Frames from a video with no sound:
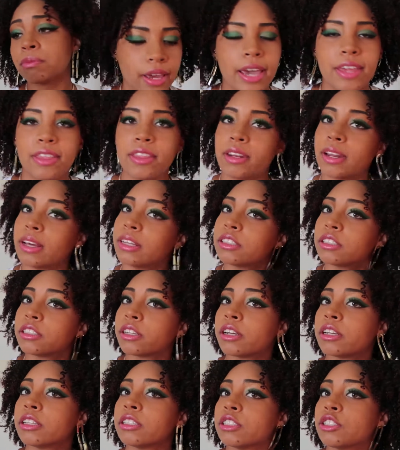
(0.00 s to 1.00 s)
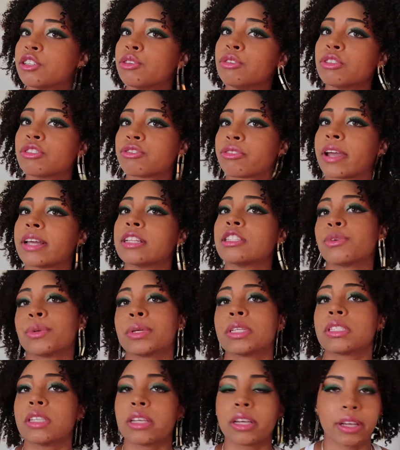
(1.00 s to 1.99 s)
And then I started 2-strand
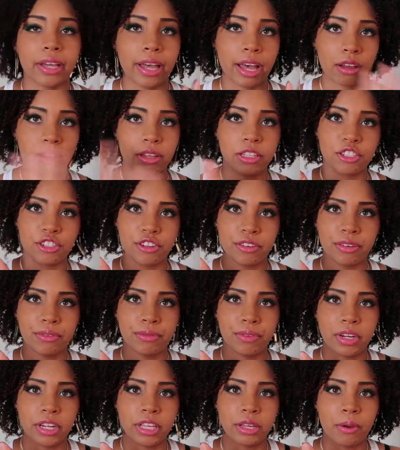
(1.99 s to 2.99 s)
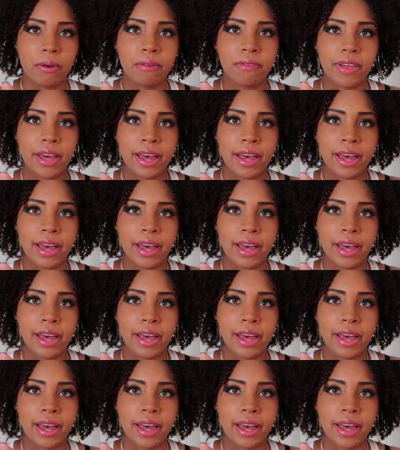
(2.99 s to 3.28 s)
twisting. I'll insert a video of